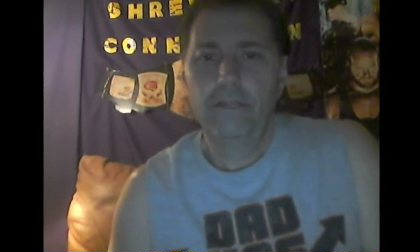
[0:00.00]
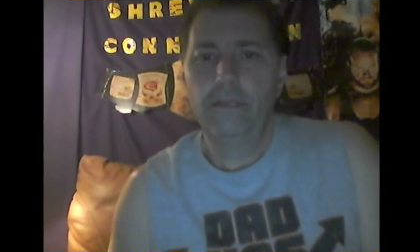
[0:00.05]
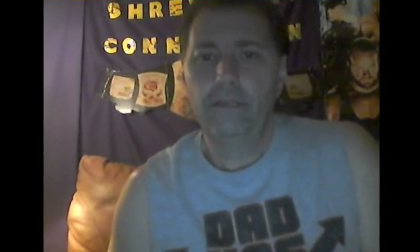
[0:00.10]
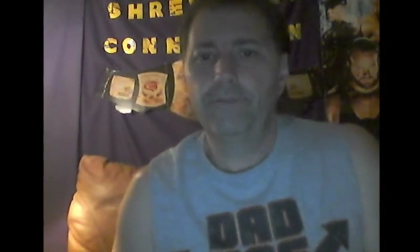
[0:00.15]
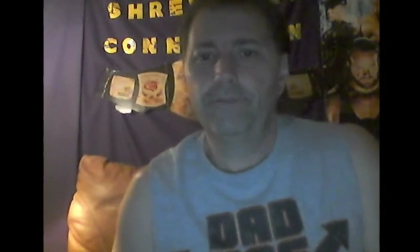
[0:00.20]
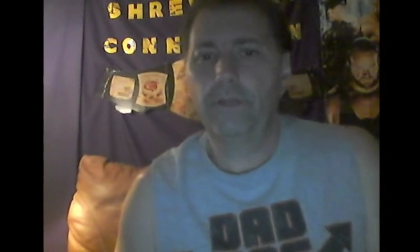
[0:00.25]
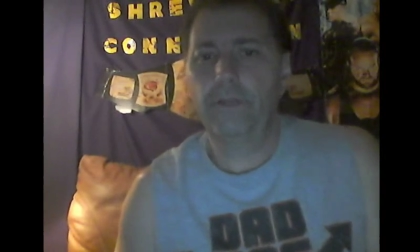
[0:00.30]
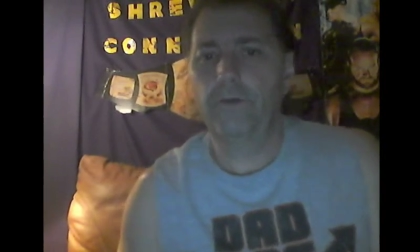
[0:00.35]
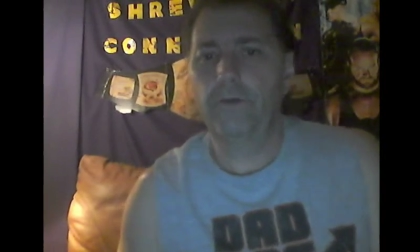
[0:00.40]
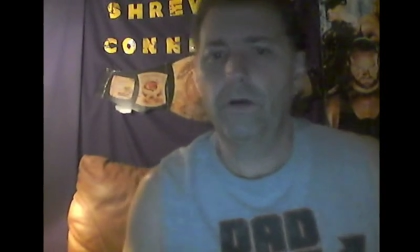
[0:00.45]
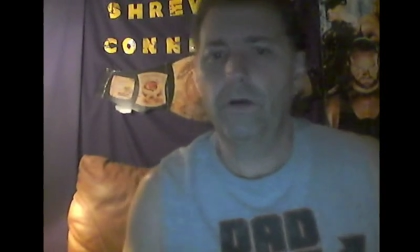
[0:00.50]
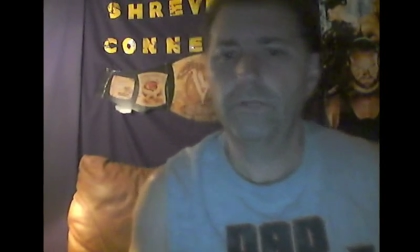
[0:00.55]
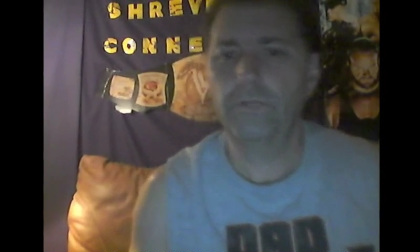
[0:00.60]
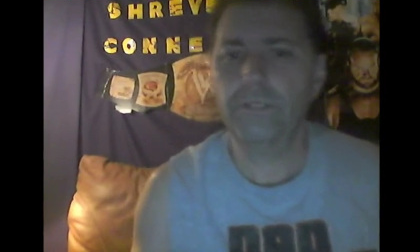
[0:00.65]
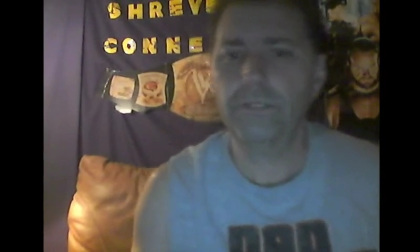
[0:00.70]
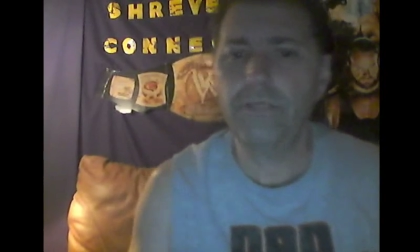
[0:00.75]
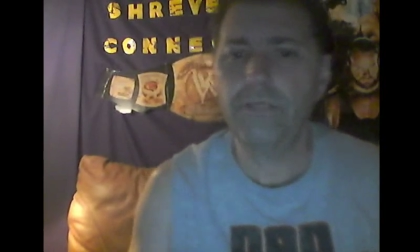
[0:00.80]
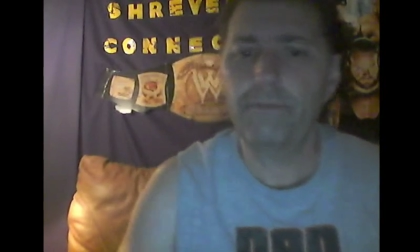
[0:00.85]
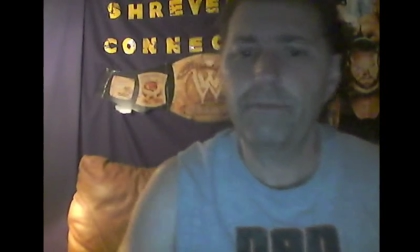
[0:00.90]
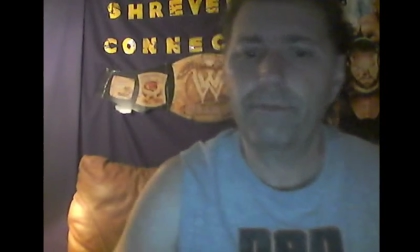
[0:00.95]
If you don't know,
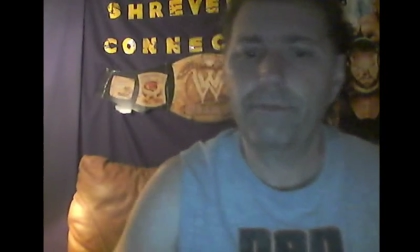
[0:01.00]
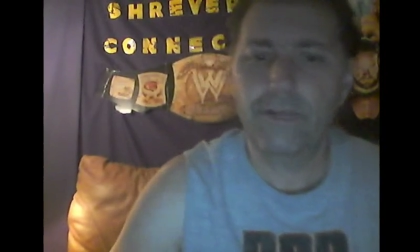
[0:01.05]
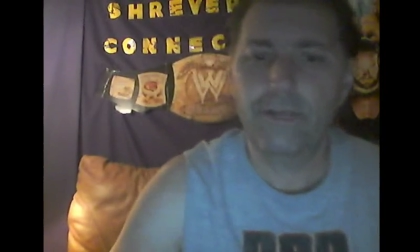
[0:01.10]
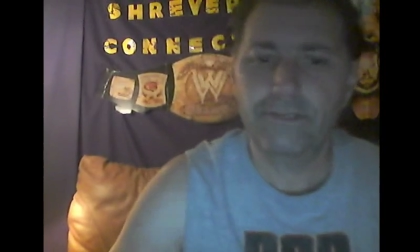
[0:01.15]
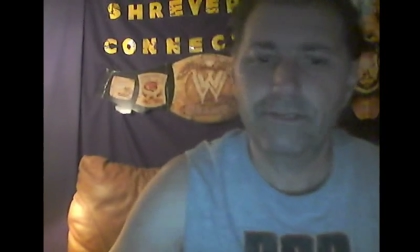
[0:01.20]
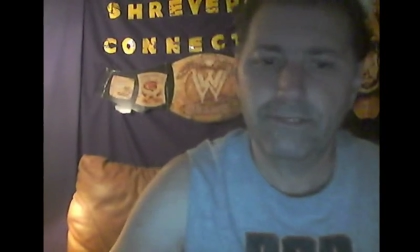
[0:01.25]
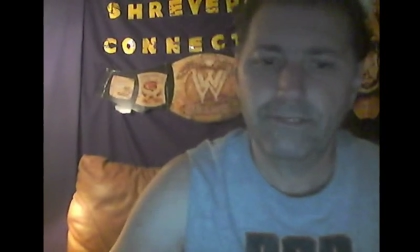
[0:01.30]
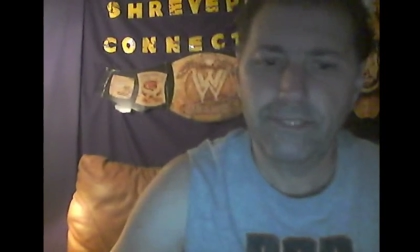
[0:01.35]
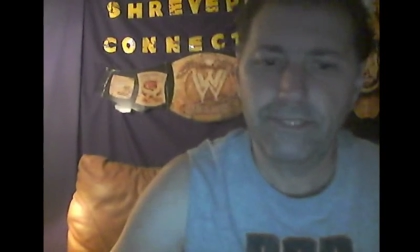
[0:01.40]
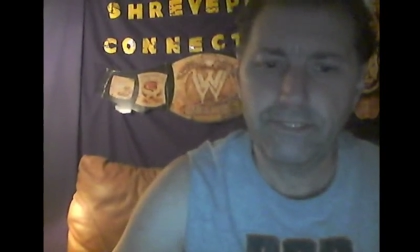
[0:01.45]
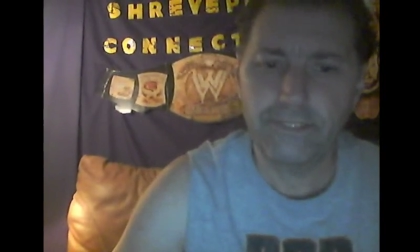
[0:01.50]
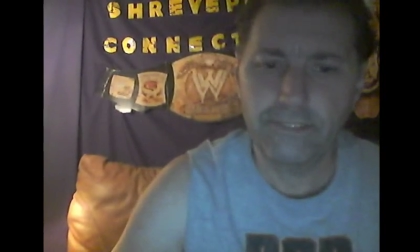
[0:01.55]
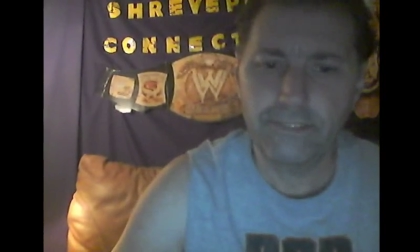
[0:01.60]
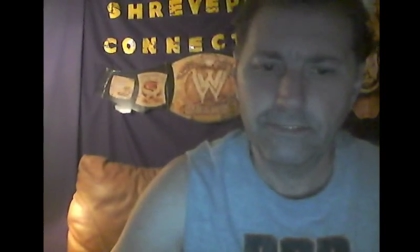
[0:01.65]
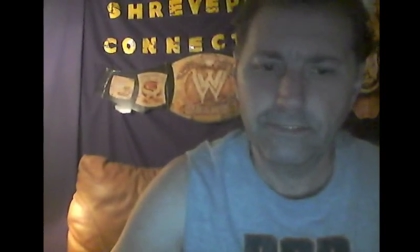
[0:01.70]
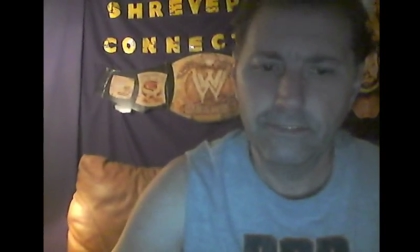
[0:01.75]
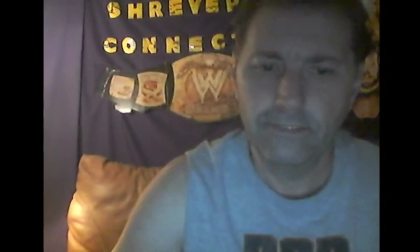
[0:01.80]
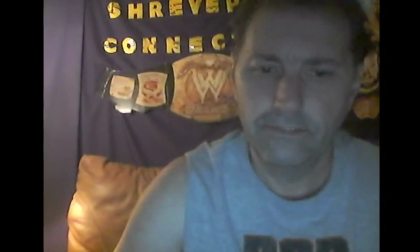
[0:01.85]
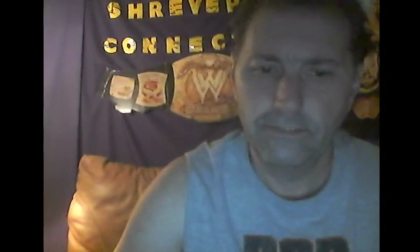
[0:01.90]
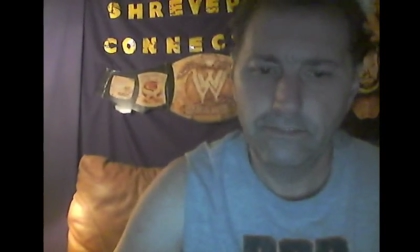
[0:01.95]
just comment, brothers and sisters.